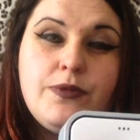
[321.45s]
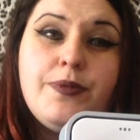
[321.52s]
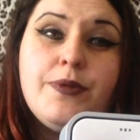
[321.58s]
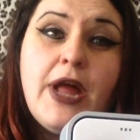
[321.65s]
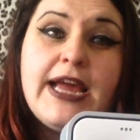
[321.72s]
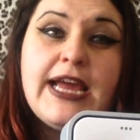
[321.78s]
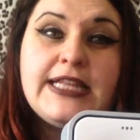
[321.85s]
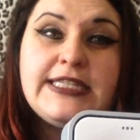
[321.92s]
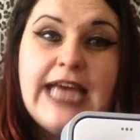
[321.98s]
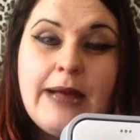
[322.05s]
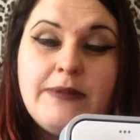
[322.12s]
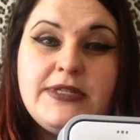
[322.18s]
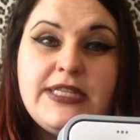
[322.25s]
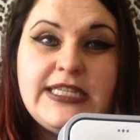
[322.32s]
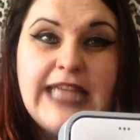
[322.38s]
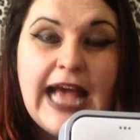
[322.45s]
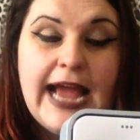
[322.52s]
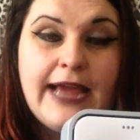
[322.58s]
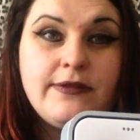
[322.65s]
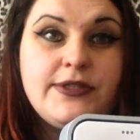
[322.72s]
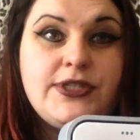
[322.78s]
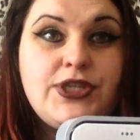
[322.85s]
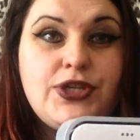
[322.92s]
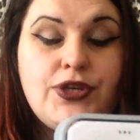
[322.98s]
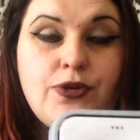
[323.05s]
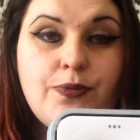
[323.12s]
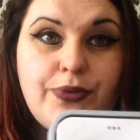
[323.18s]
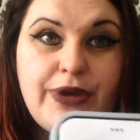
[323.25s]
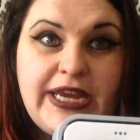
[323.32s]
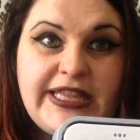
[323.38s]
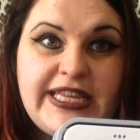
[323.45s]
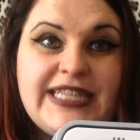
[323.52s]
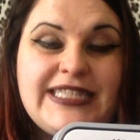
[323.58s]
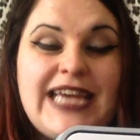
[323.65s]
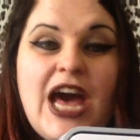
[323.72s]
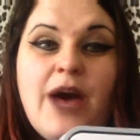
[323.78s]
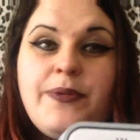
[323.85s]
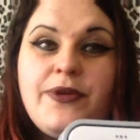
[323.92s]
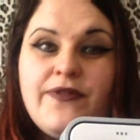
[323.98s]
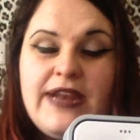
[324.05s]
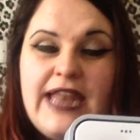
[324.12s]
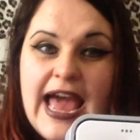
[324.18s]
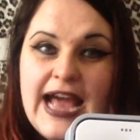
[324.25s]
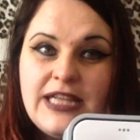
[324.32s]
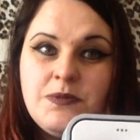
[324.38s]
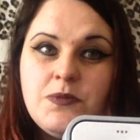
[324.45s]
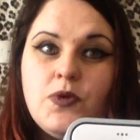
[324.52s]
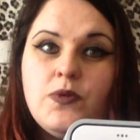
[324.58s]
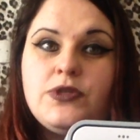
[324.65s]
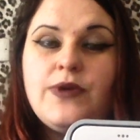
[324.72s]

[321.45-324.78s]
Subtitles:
like adapt the sounds to your breathing to help you relax more,